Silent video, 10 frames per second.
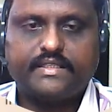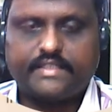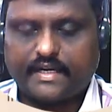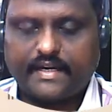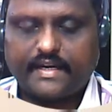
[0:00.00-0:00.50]

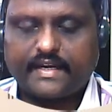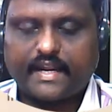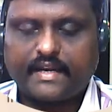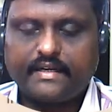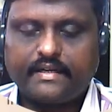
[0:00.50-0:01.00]
generate
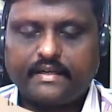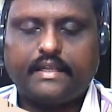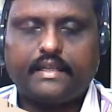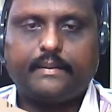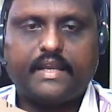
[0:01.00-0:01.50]
an
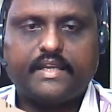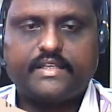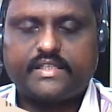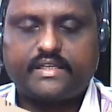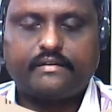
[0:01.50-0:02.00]

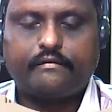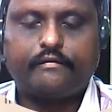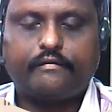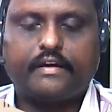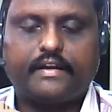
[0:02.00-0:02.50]

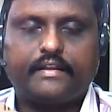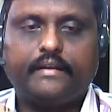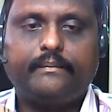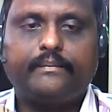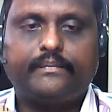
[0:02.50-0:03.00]
image for
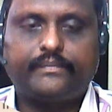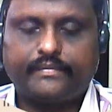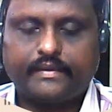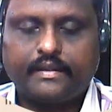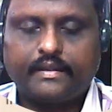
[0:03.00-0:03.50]
the
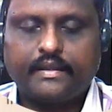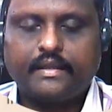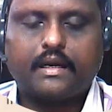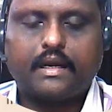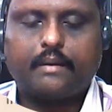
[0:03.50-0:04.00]

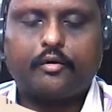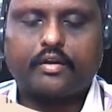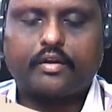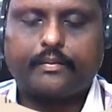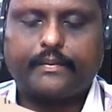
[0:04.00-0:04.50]

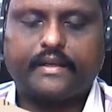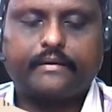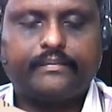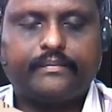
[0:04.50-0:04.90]
about topic.